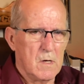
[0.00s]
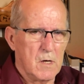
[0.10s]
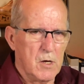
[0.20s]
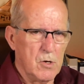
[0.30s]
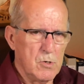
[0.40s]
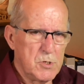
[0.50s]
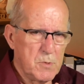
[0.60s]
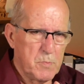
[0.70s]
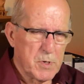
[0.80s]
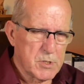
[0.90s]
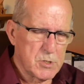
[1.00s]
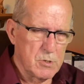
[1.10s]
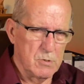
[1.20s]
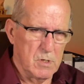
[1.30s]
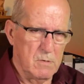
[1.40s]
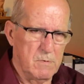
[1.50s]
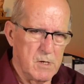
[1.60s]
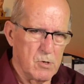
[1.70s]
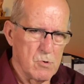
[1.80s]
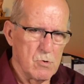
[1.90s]
Here's a picture of
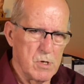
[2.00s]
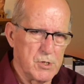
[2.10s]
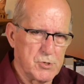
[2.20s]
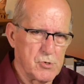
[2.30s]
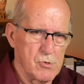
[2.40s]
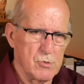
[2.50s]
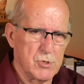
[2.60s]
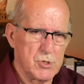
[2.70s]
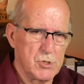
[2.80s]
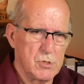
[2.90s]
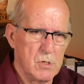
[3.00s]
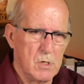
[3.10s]
the early church.